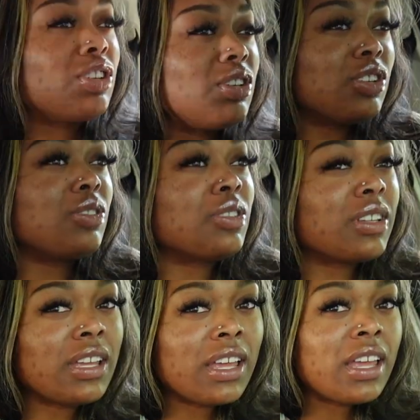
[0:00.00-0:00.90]
shit.
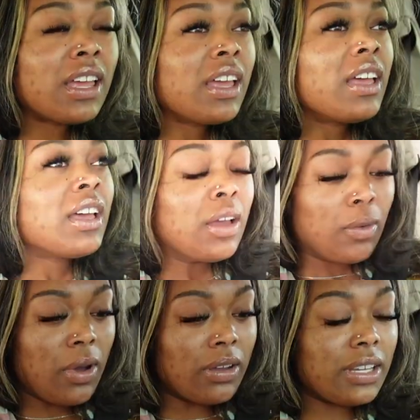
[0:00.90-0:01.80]

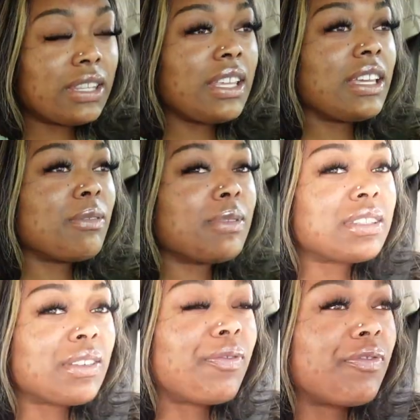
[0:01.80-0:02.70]
Well, good thing it was
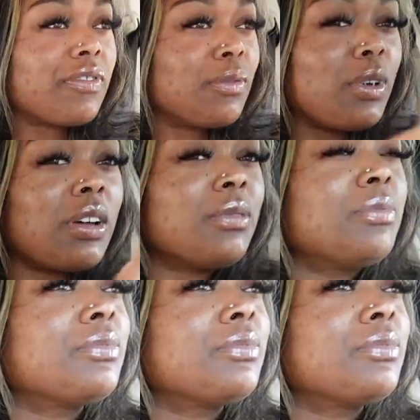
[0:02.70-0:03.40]
the, well,